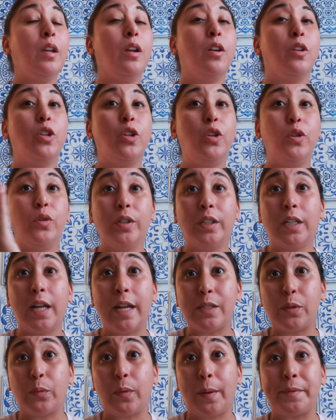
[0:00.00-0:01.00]

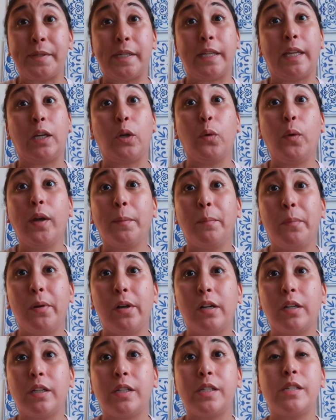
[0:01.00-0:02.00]
Utilize a website like
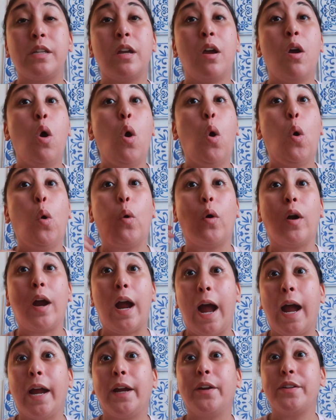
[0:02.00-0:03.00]
QuickBooks or
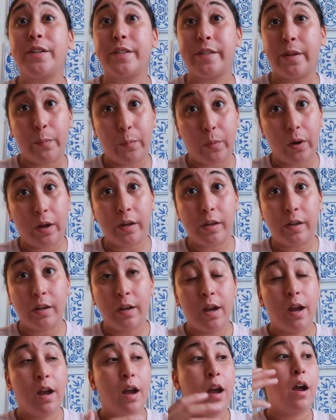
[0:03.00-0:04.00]
hire someone.
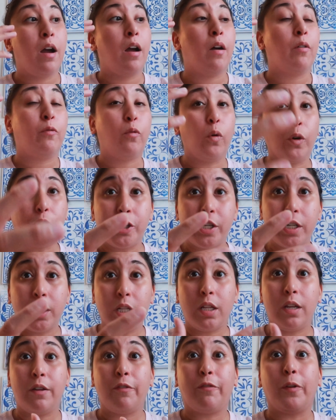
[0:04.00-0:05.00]

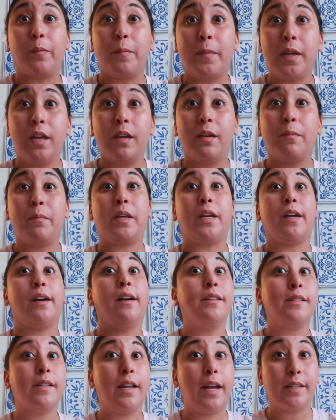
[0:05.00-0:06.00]
Fortunately for me,
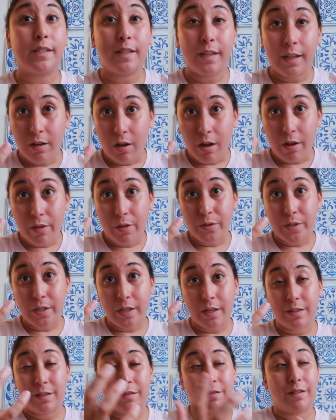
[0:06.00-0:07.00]
because I had to take all those
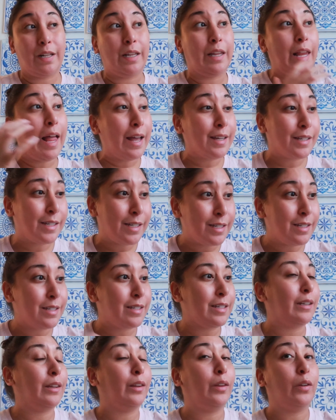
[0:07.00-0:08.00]
classes
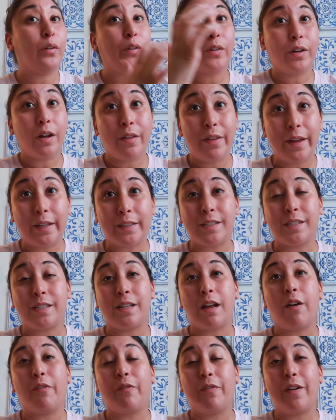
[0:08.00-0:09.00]
and learn all that
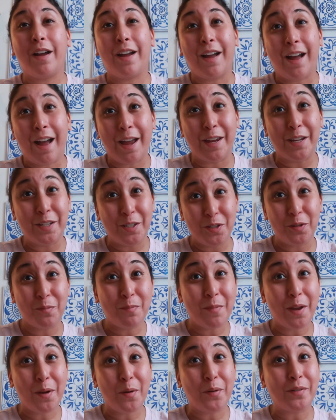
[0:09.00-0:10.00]
stuff, I do
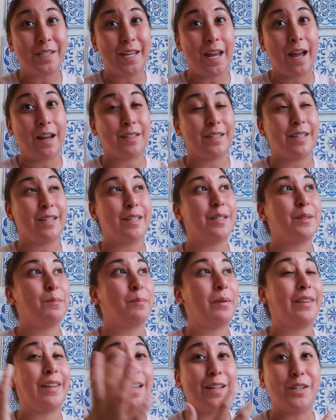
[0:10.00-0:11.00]
my own taxes,
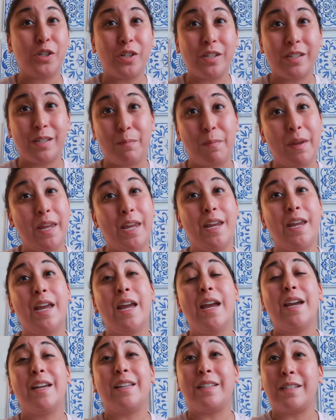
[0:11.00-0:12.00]
but that's just me,
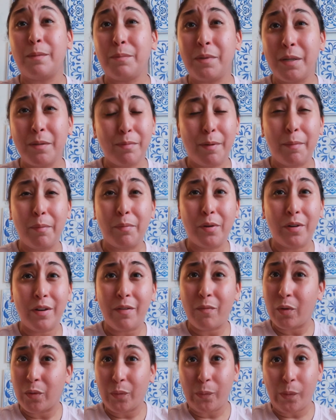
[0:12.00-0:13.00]
and sometimes people don't
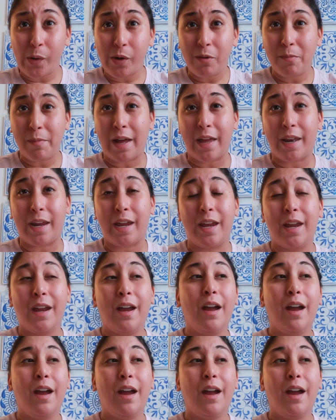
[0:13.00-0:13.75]
even want to worry about it,